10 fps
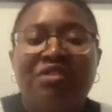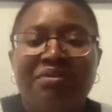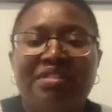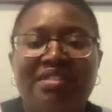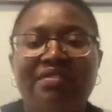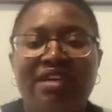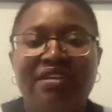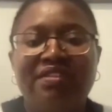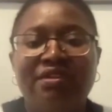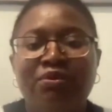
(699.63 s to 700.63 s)
the receiver
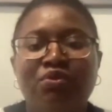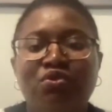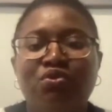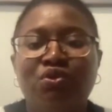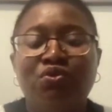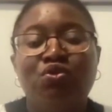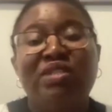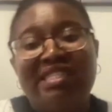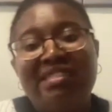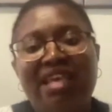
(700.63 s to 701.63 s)
is able to
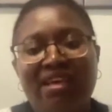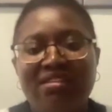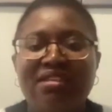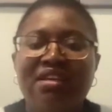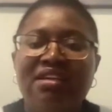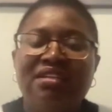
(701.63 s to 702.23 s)
also detect